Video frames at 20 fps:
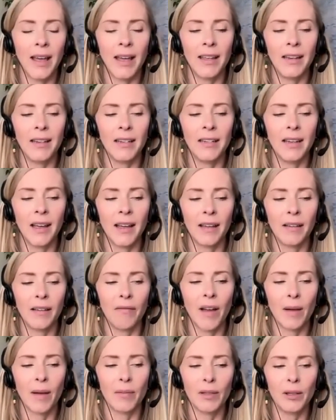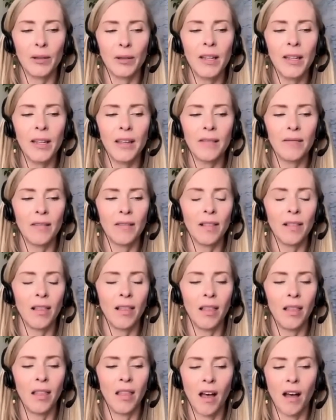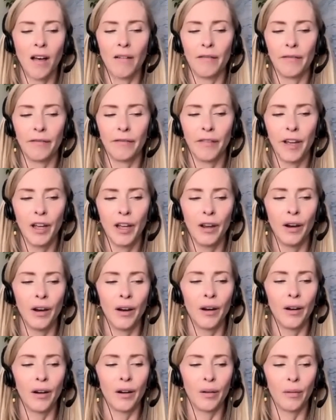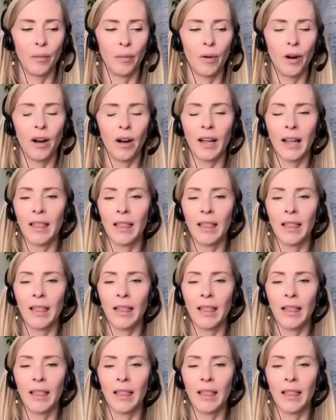And I absolutely love her work.